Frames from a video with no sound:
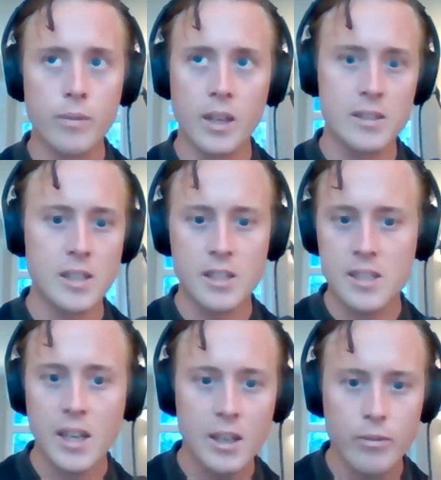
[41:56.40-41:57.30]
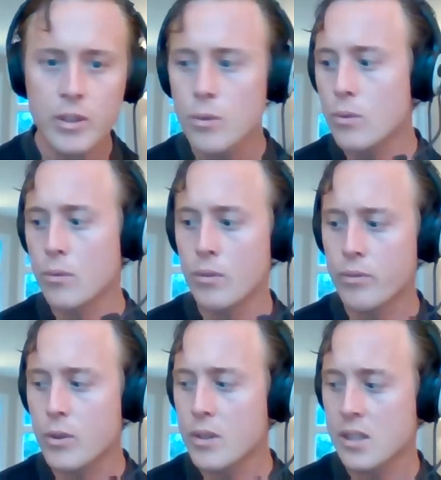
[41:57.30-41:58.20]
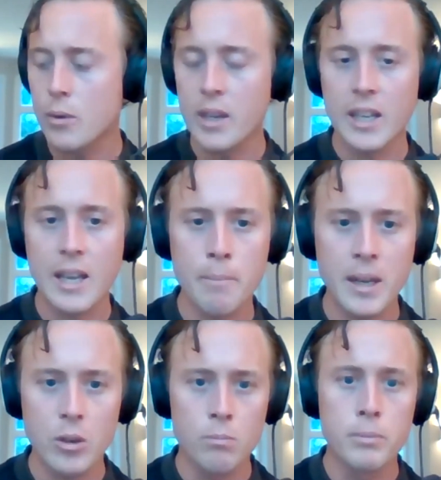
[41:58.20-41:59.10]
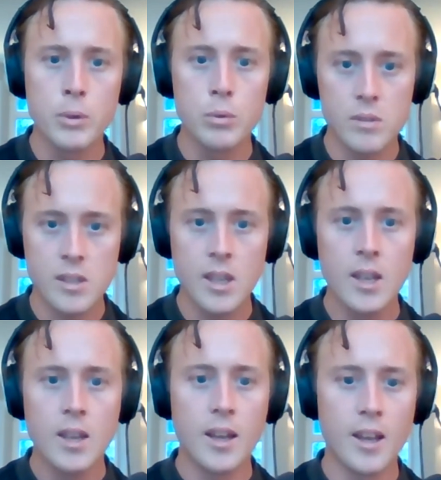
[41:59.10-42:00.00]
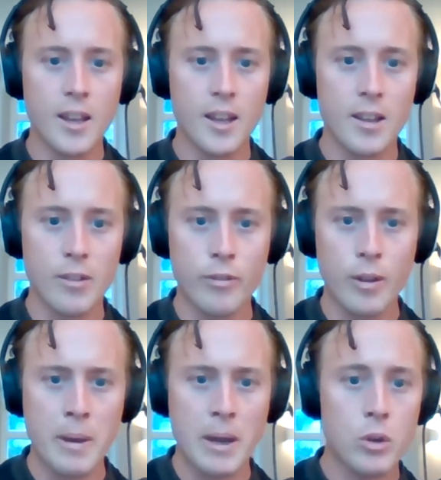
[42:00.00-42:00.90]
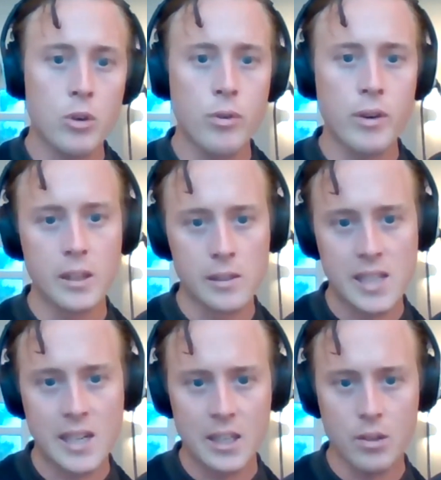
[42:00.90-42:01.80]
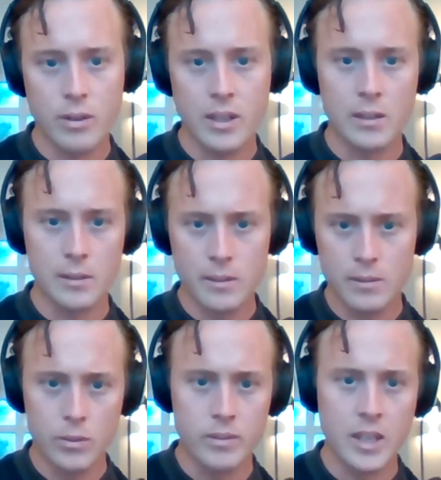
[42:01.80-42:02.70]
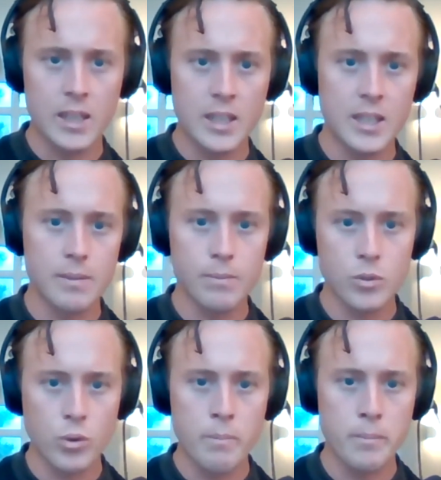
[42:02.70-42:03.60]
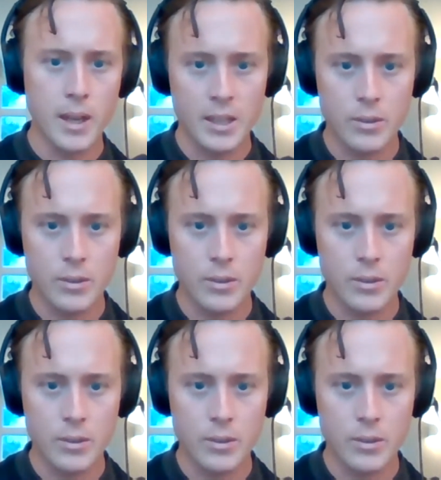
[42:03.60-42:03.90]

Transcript: as an aside, a few few years ago we had a campaign on boots uh, about krill, selling krill, sort of tiny shrimp-like